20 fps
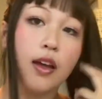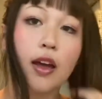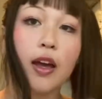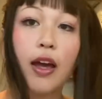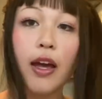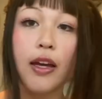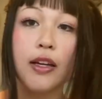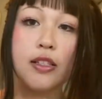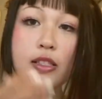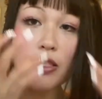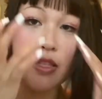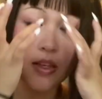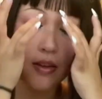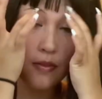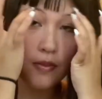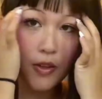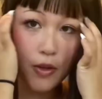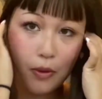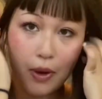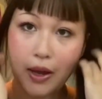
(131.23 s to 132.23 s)
And
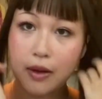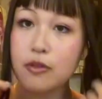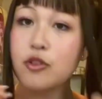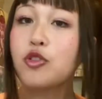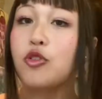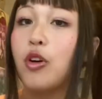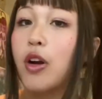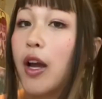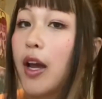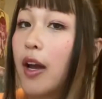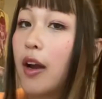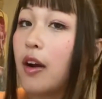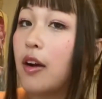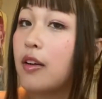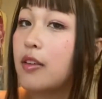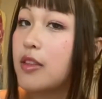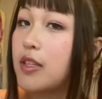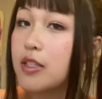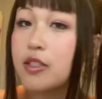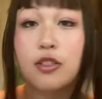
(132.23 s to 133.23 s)
if you have short hair,
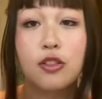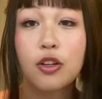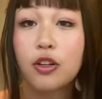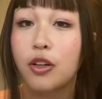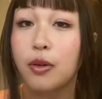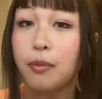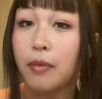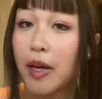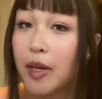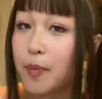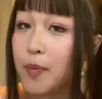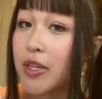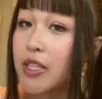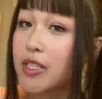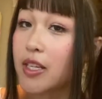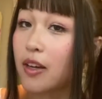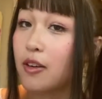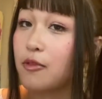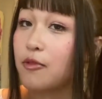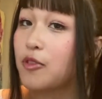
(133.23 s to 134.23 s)
this look might be
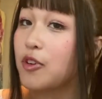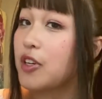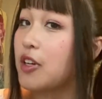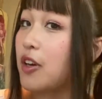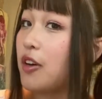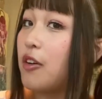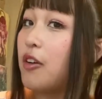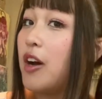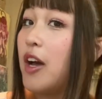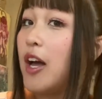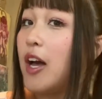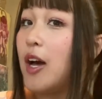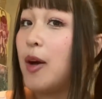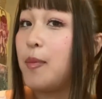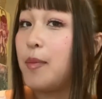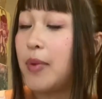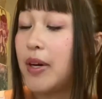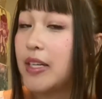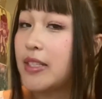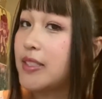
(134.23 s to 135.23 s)
done for you,
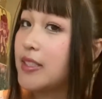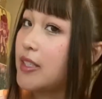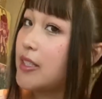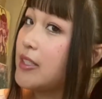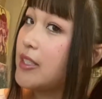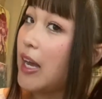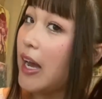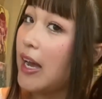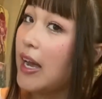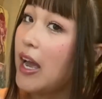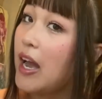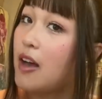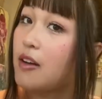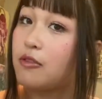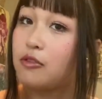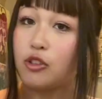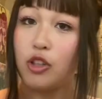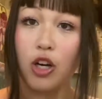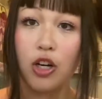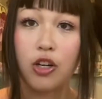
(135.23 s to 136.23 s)
but since I have
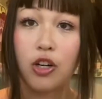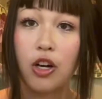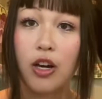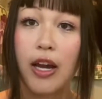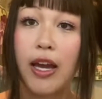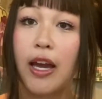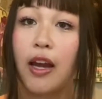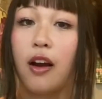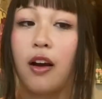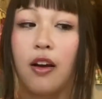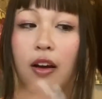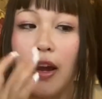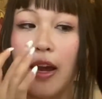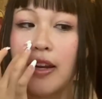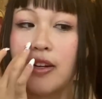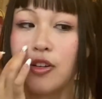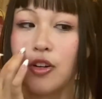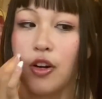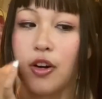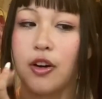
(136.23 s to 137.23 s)
longer hair
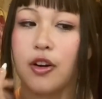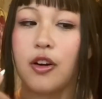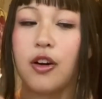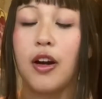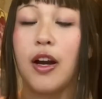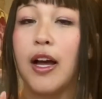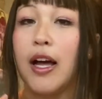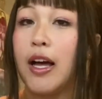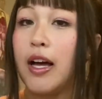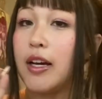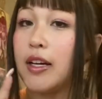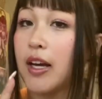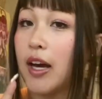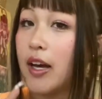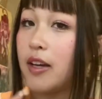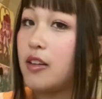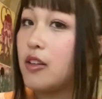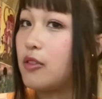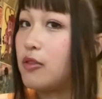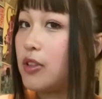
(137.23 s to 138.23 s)
and her
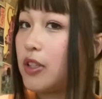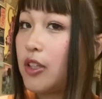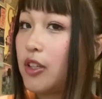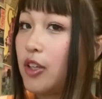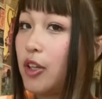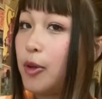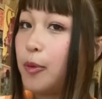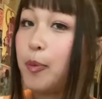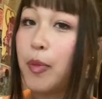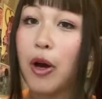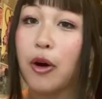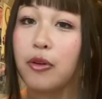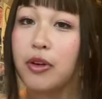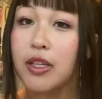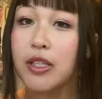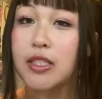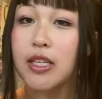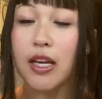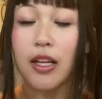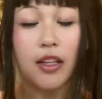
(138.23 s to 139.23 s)
kind of little
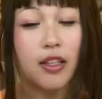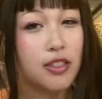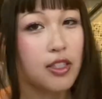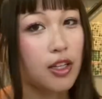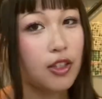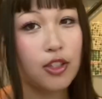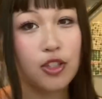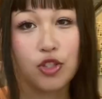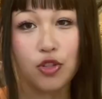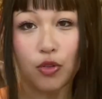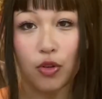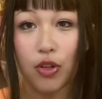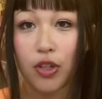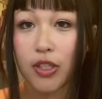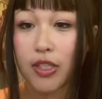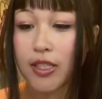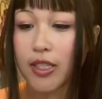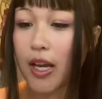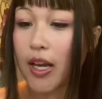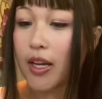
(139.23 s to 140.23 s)
ponytail is on the shorter
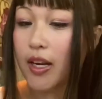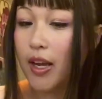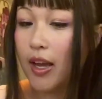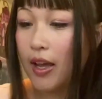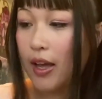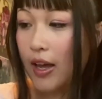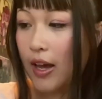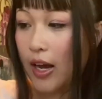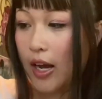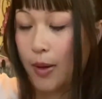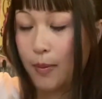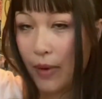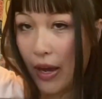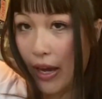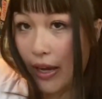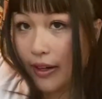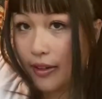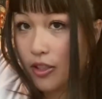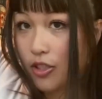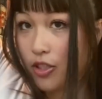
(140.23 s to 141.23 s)
side, I'm
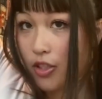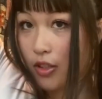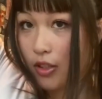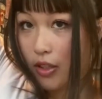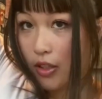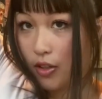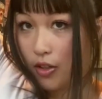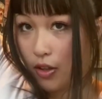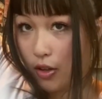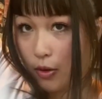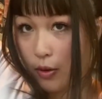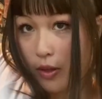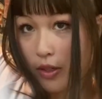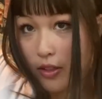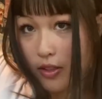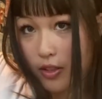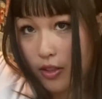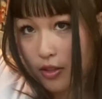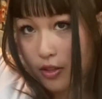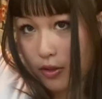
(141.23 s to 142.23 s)
actually
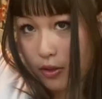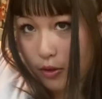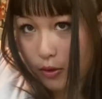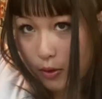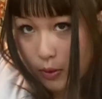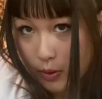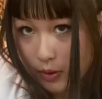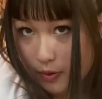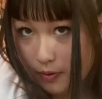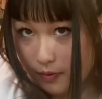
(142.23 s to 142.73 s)
going to